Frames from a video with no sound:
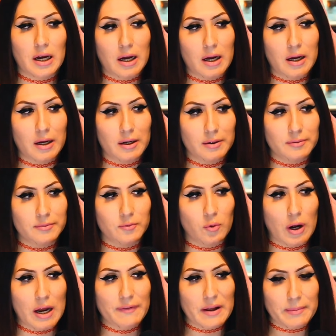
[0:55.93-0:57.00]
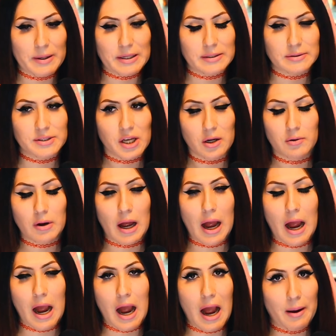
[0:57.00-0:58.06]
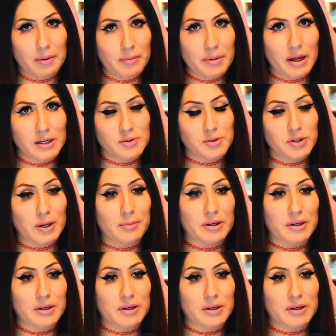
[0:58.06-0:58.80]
uh, where have I been? So I'm gonna be honest with you.